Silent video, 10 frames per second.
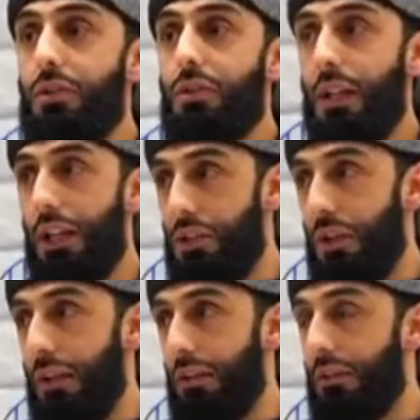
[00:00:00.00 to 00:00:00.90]

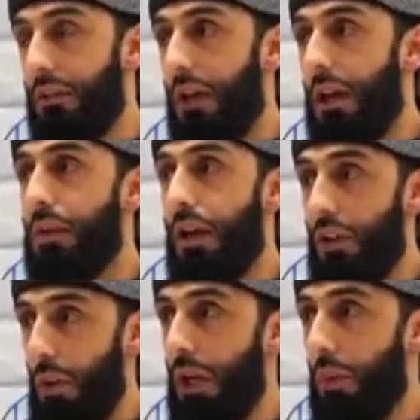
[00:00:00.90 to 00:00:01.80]
tradition, and by
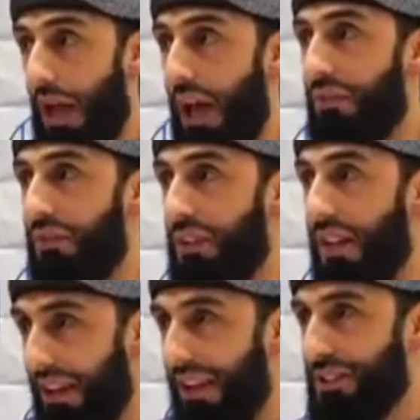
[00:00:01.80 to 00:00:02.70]
the way, we have
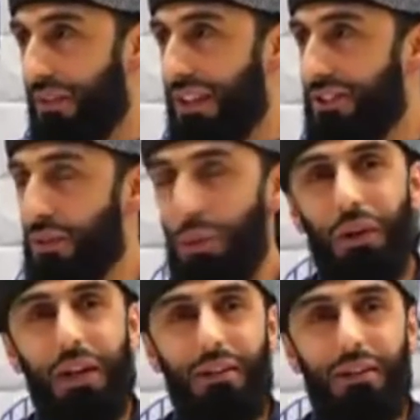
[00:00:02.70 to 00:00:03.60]
the likes of this
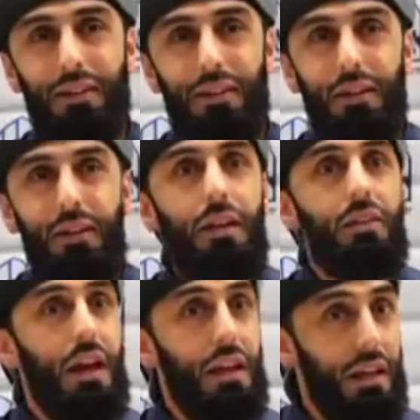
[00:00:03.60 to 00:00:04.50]
story
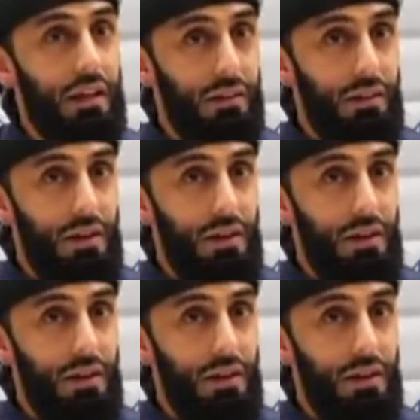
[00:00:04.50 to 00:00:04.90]
in Tarikh